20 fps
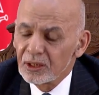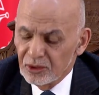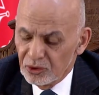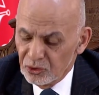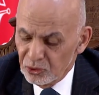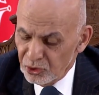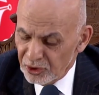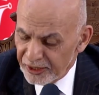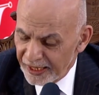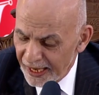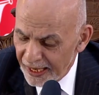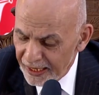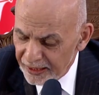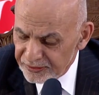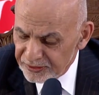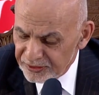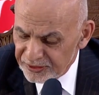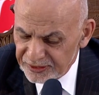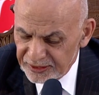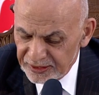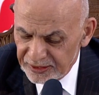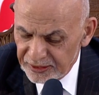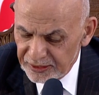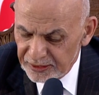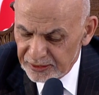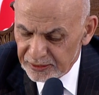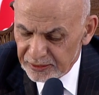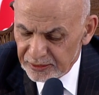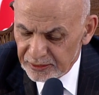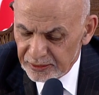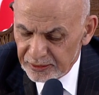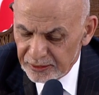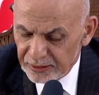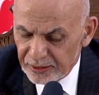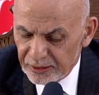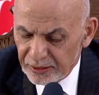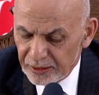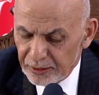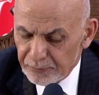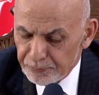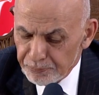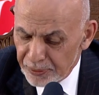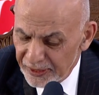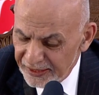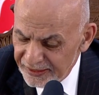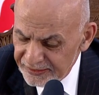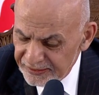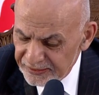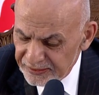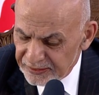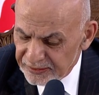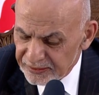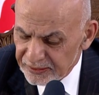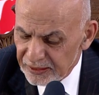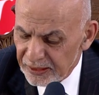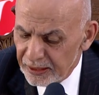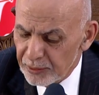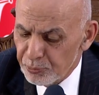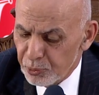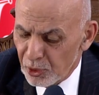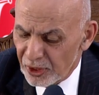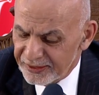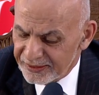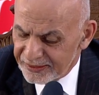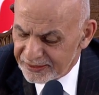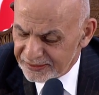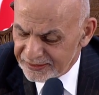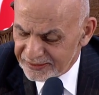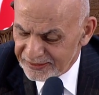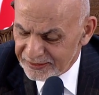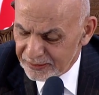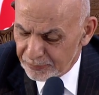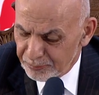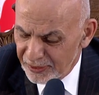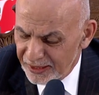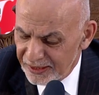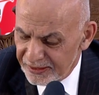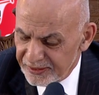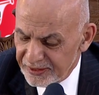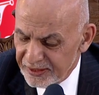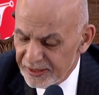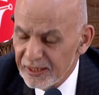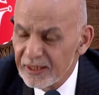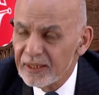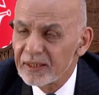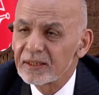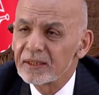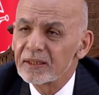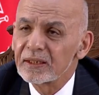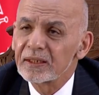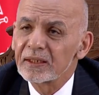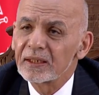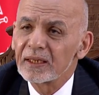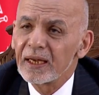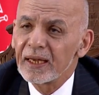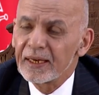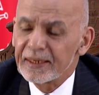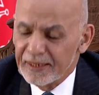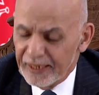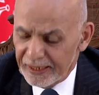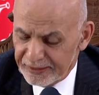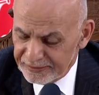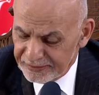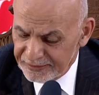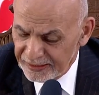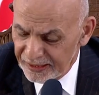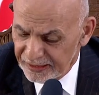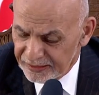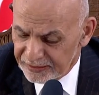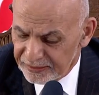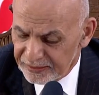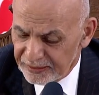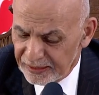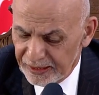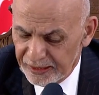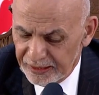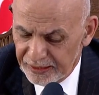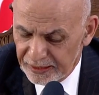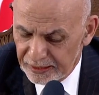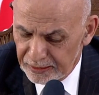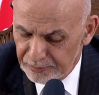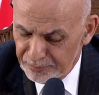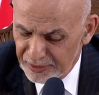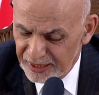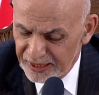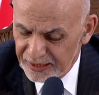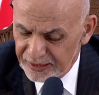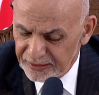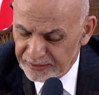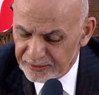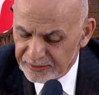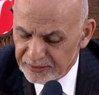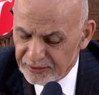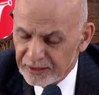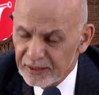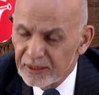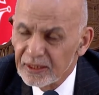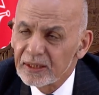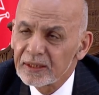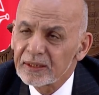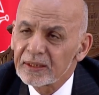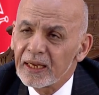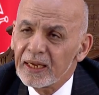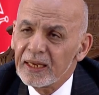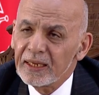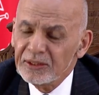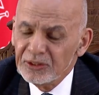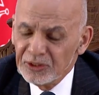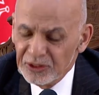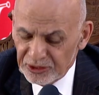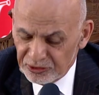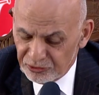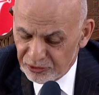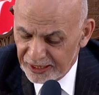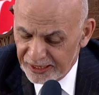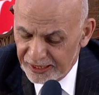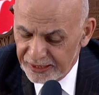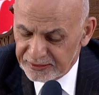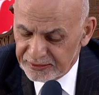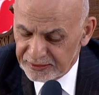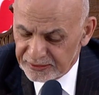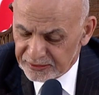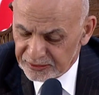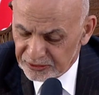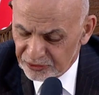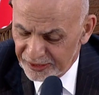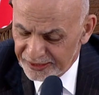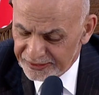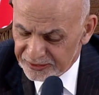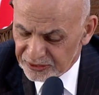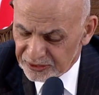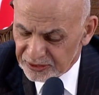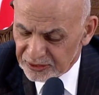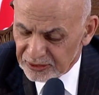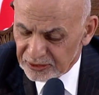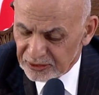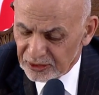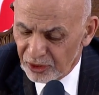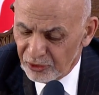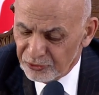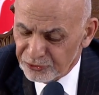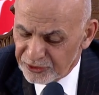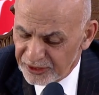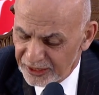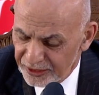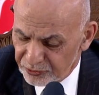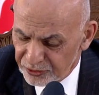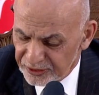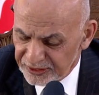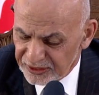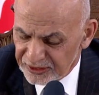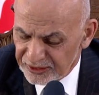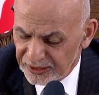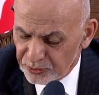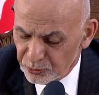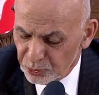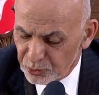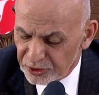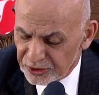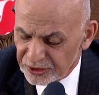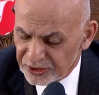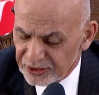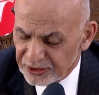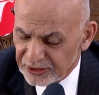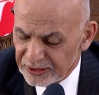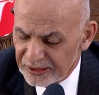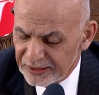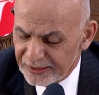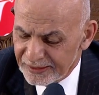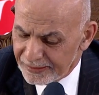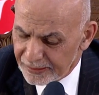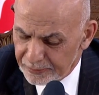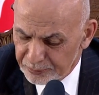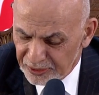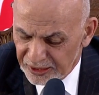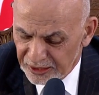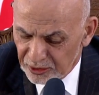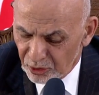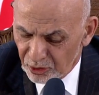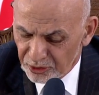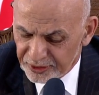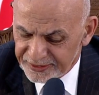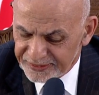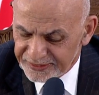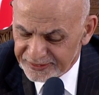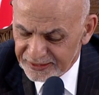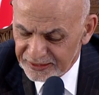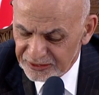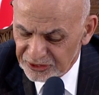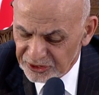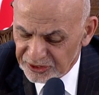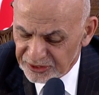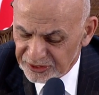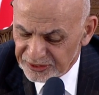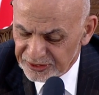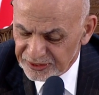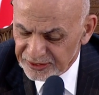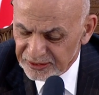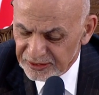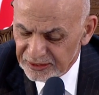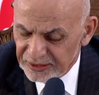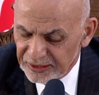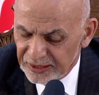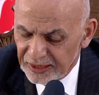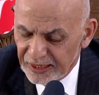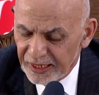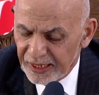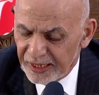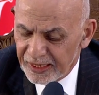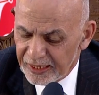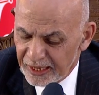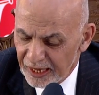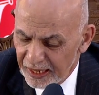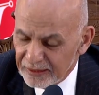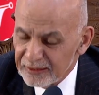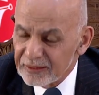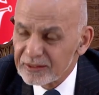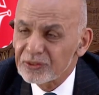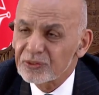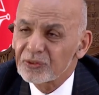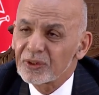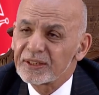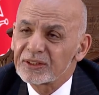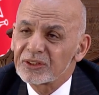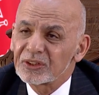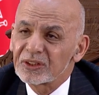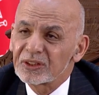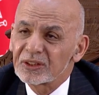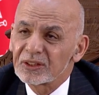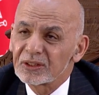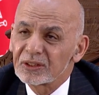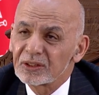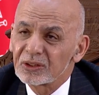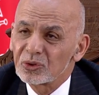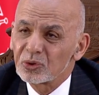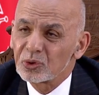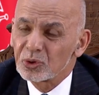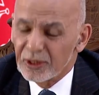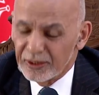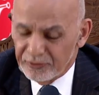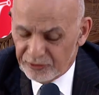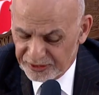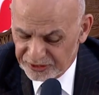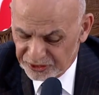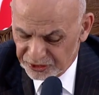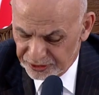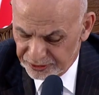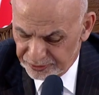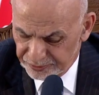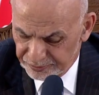to guarantee peace and political stability and contain and eliminate the interrelated threats of terrorist networks, criminal organizations, and other threats to the region.